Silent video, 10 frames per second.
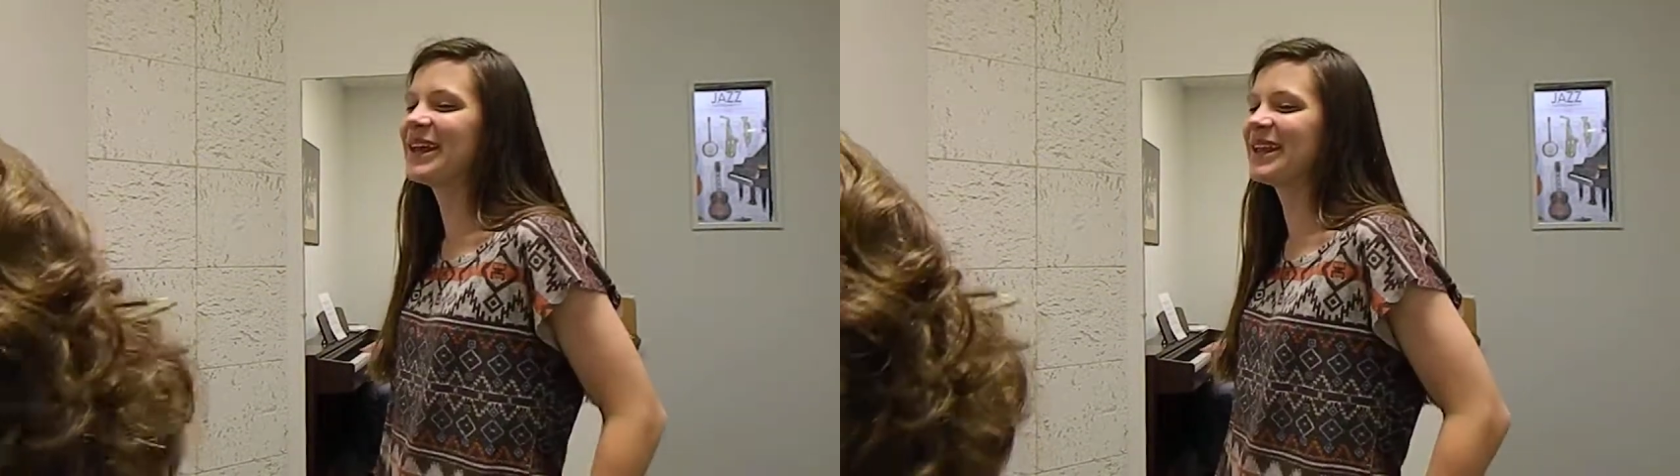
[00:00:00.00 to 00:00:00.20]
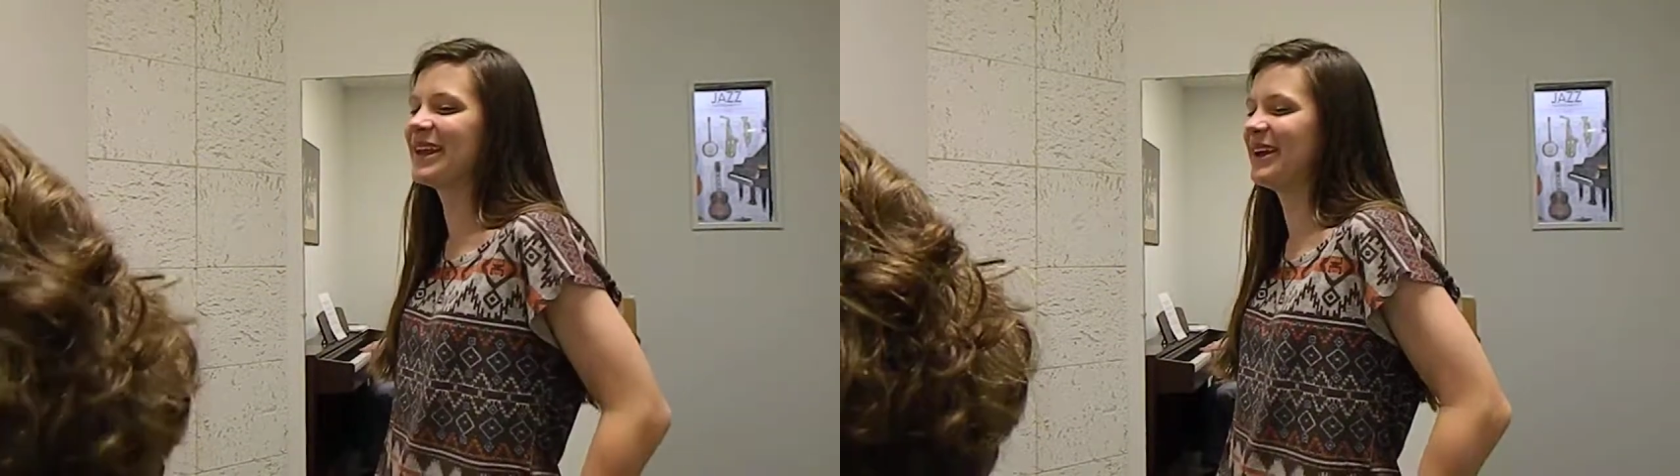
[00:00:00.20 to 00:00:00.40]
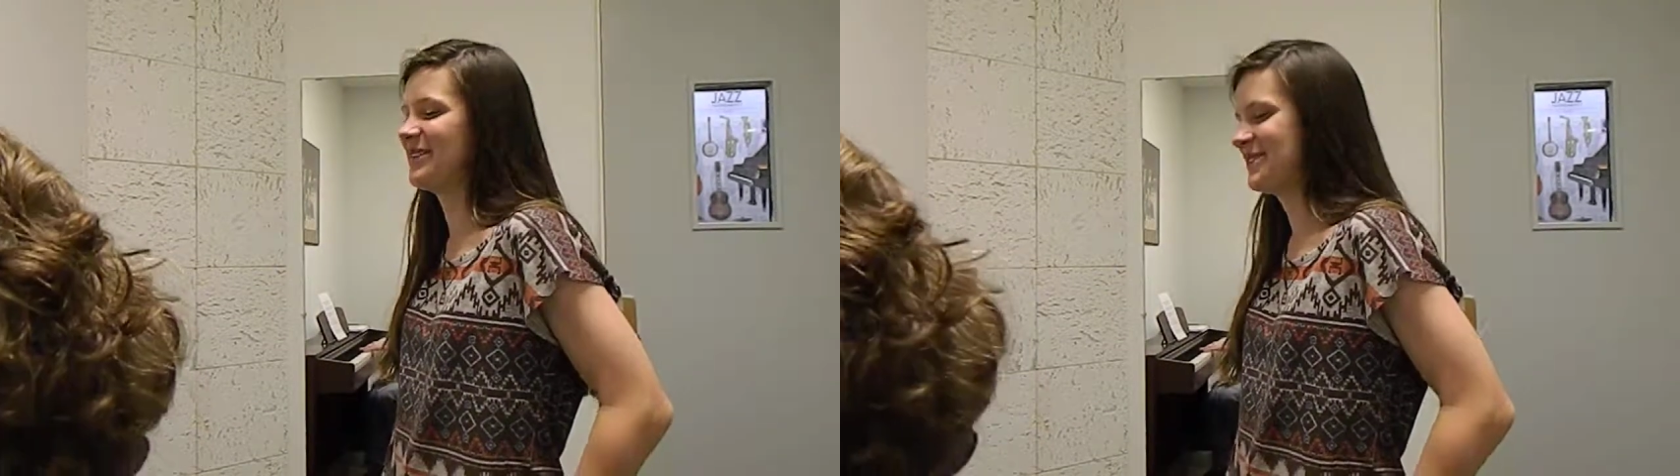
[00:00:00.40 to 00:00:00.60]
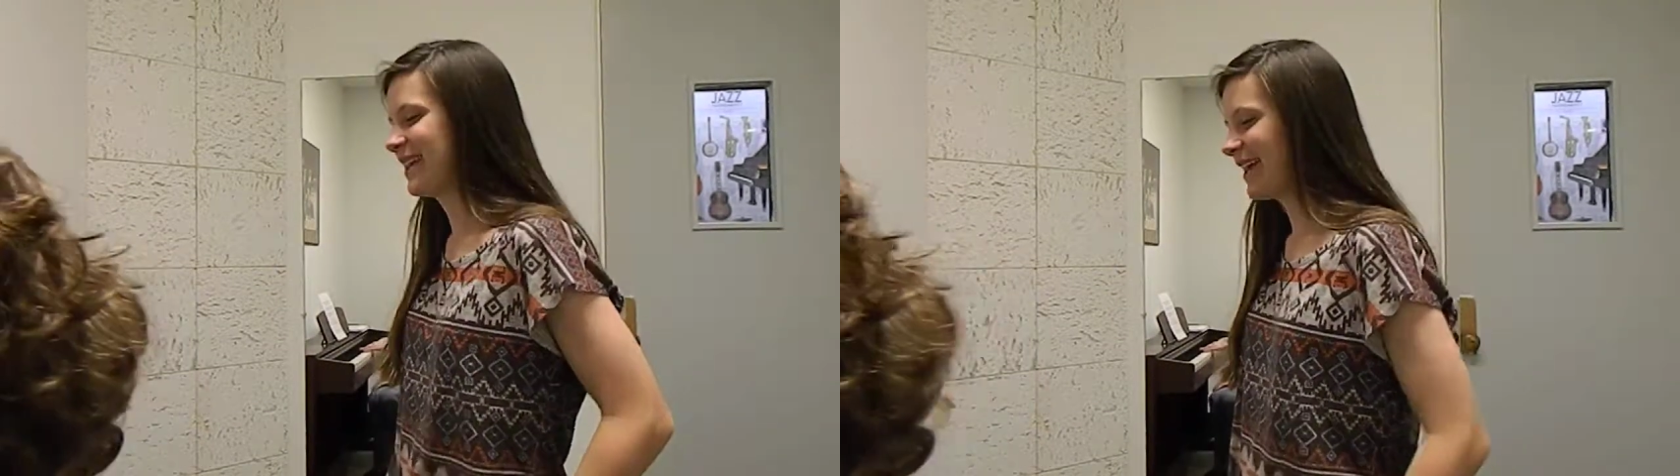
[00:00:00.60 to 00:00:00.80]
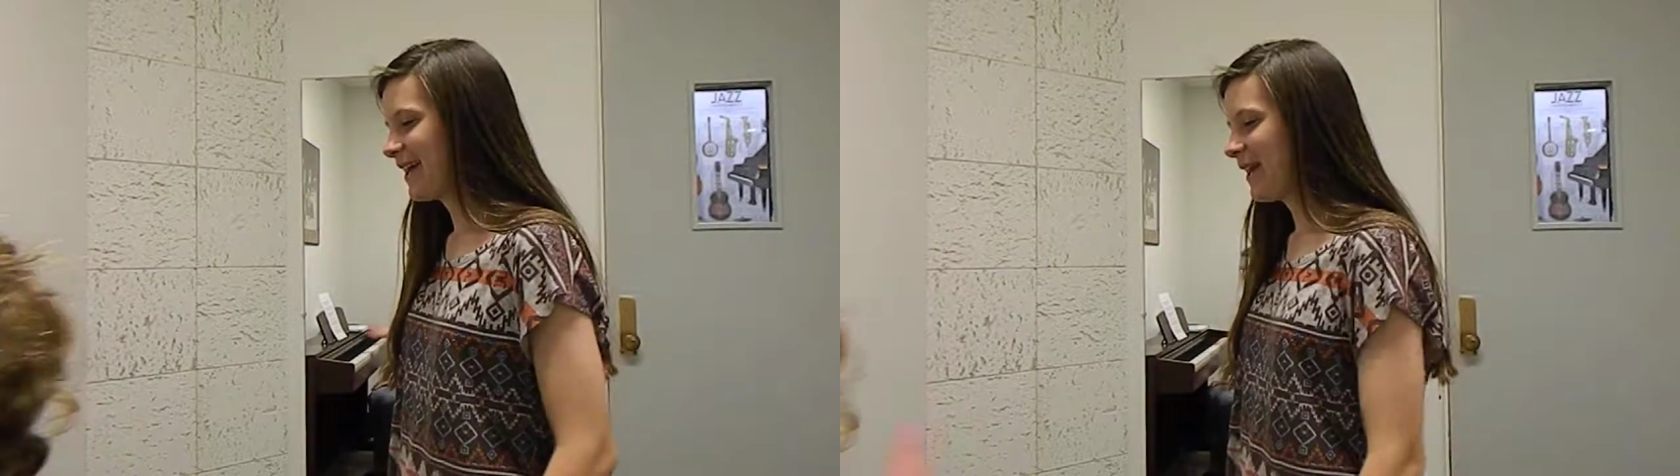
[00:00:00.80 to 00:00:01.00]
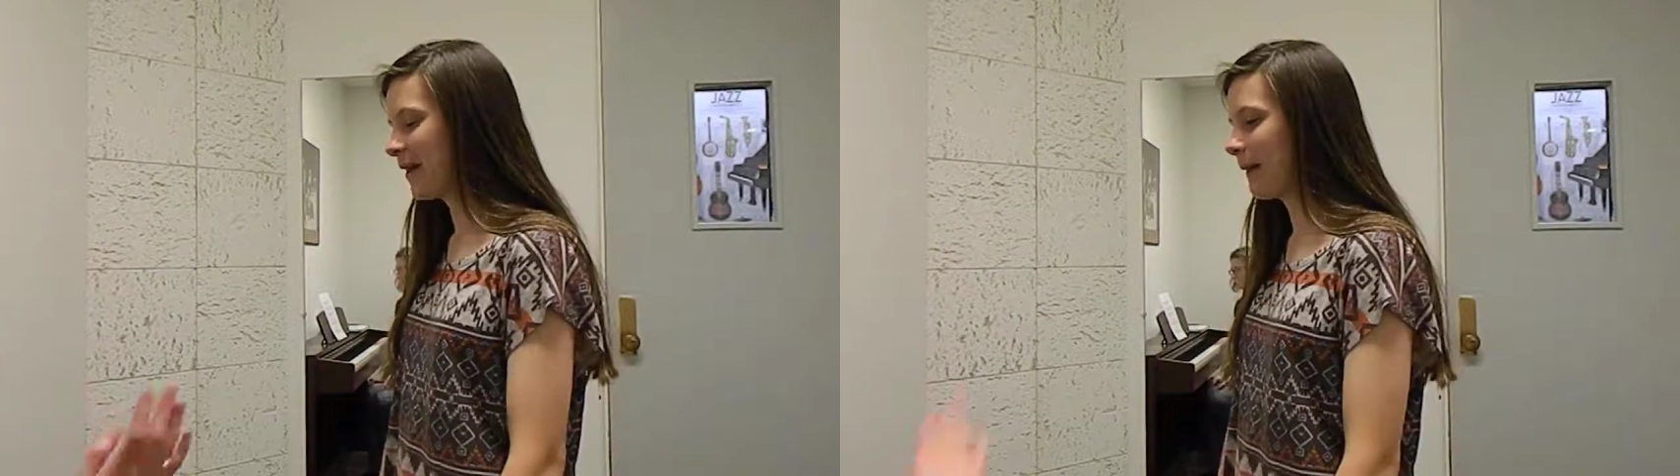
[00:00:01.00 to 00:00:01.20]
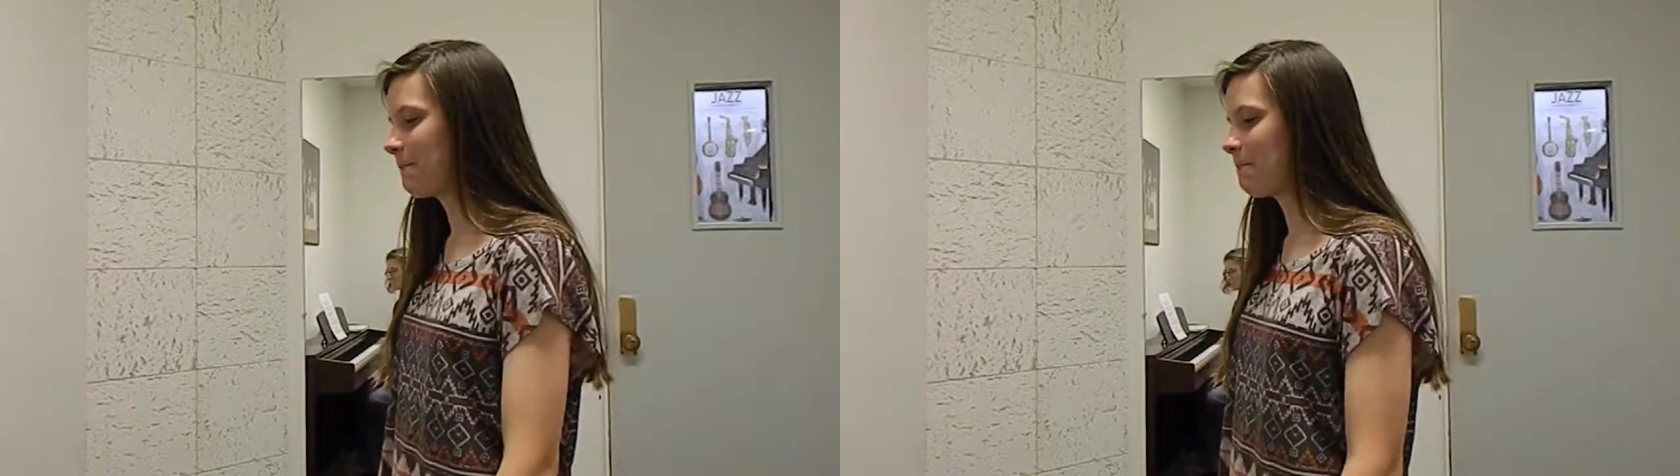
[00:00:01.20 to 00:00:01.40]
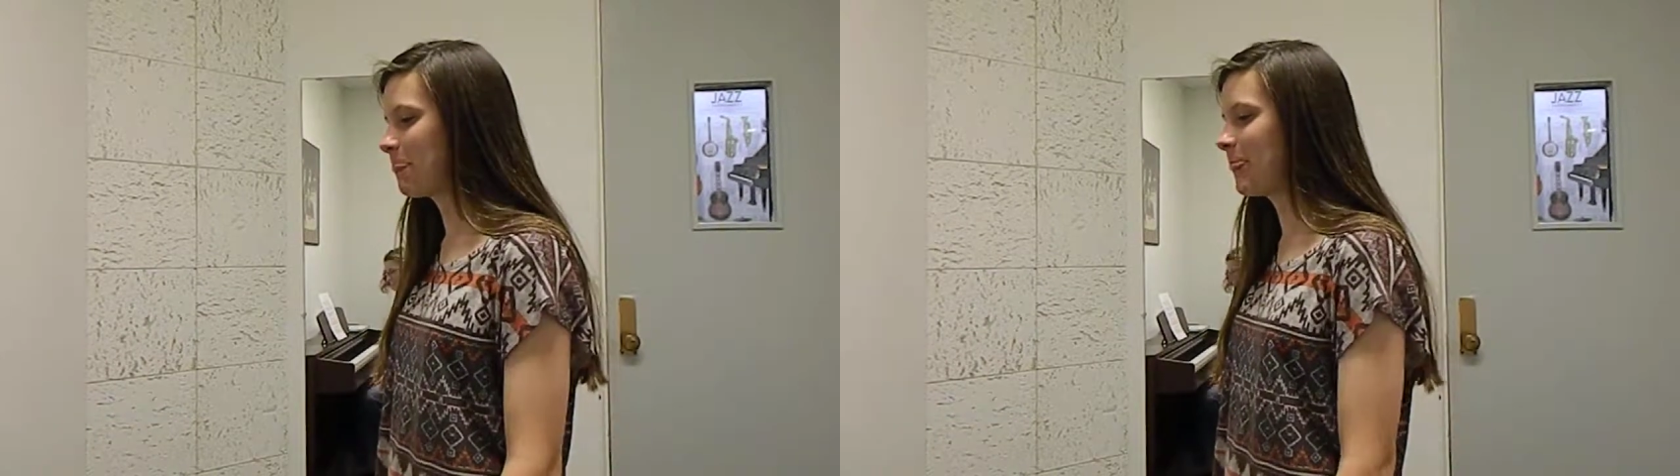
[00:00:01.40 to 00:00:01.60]
Don't worry. It's
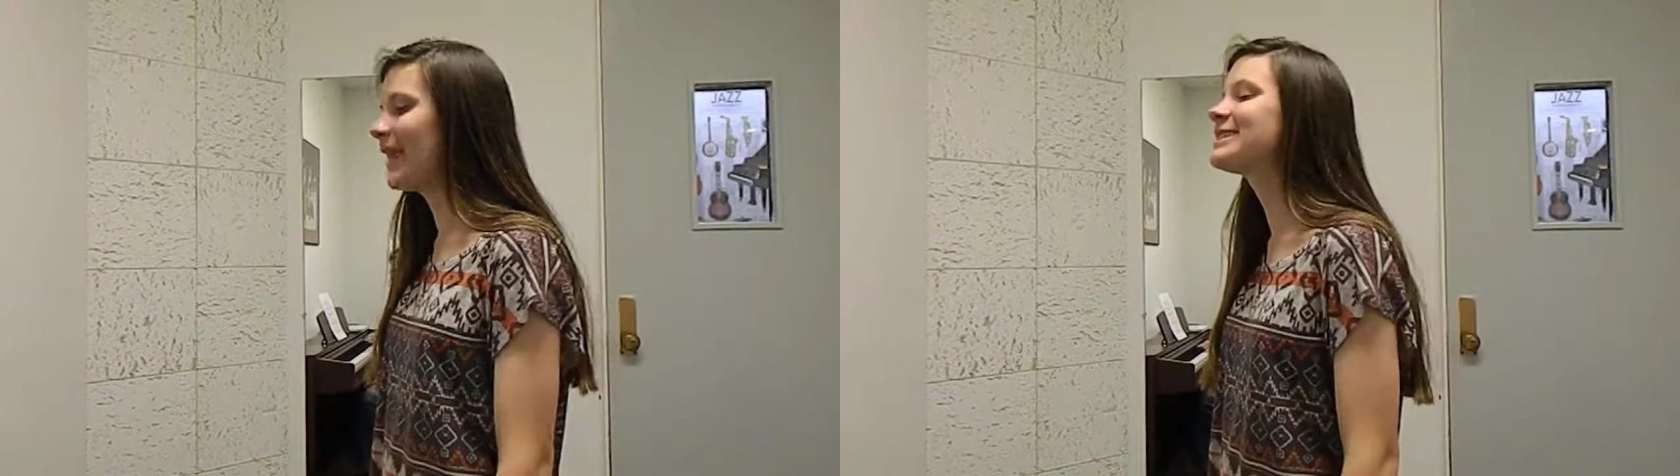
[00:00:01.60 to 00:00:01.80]
Spanish. You know.